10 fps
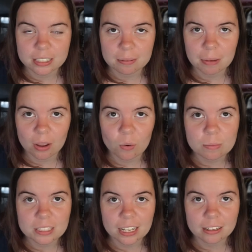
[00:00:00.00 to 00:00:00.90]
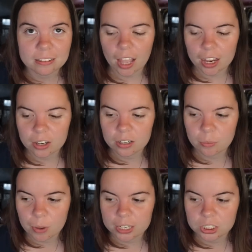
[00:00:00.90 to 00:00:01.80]
in my home state, I couldn't
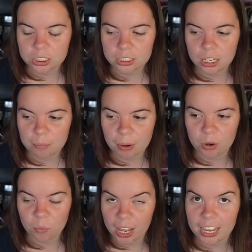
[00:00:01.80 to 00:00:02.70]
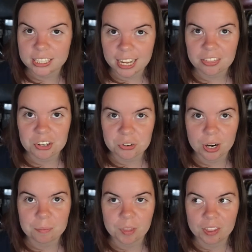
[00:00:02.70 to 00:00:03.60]
imagine a better way to end the
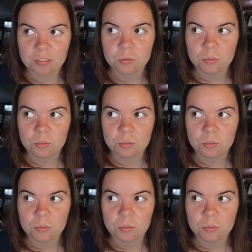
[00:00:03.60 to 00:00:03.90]
trip than